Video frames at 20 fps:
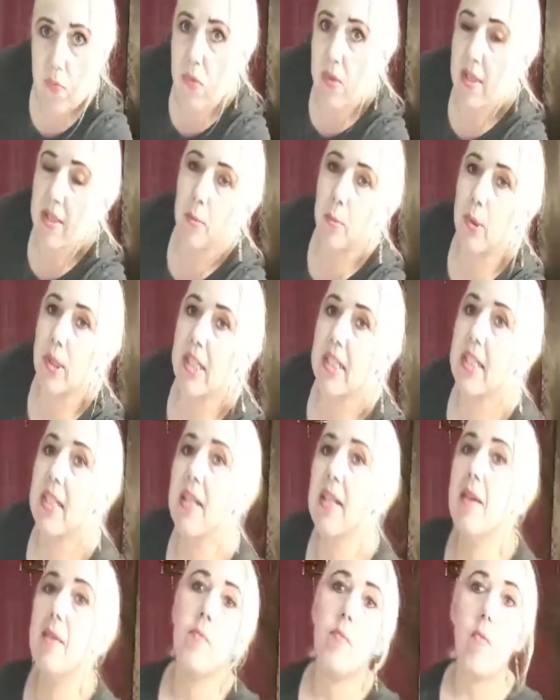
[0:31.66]

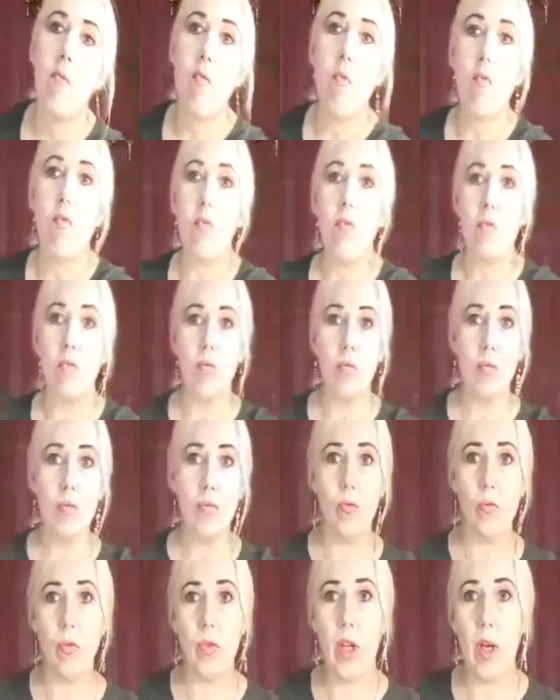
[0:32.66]
simplicity,
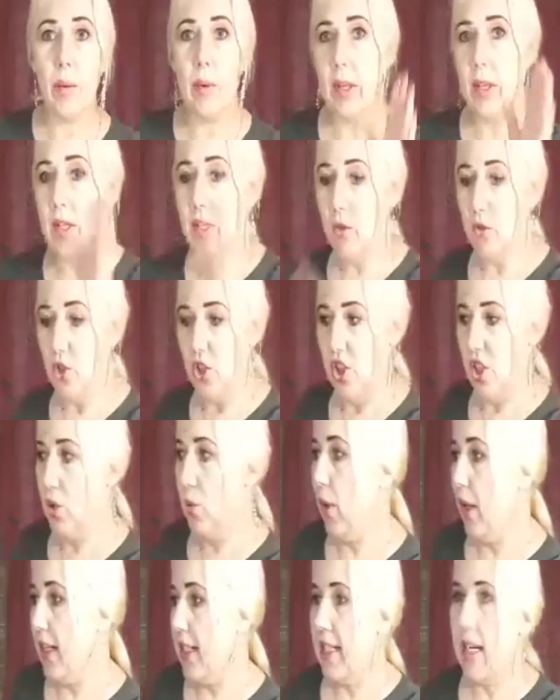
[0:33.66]
I'm gonna use just
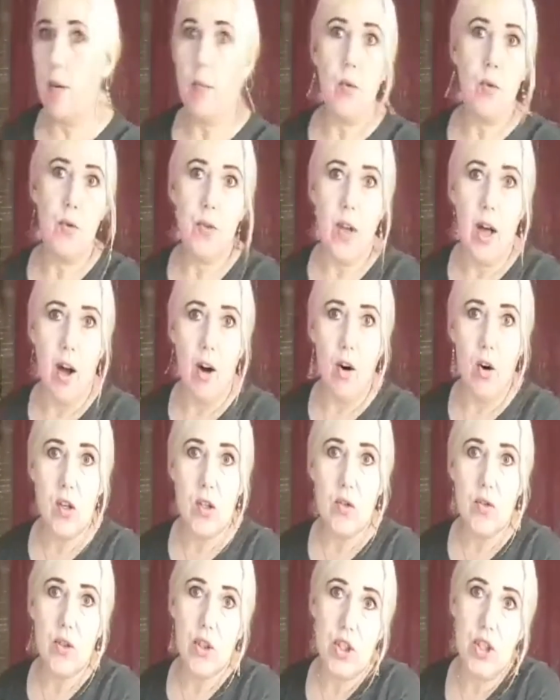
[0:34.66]
one type of
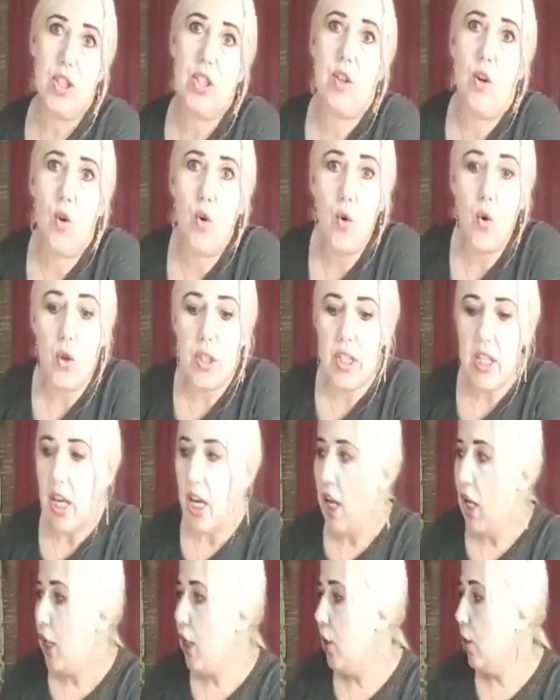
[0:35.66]
flowers, which is rose.
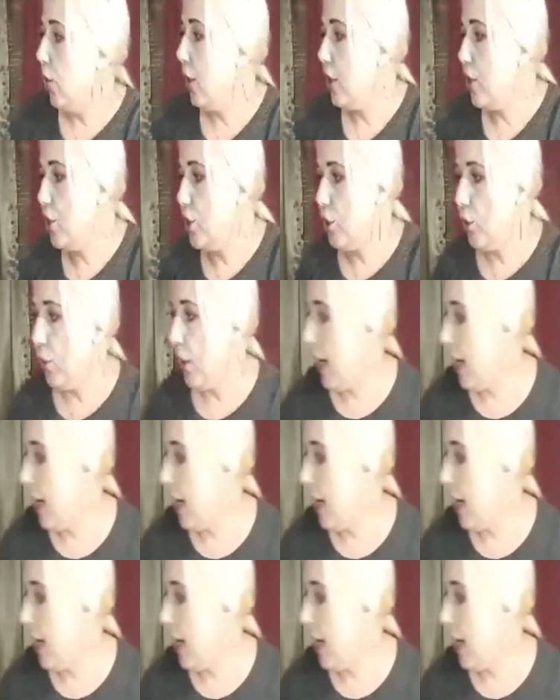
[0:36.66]
You can do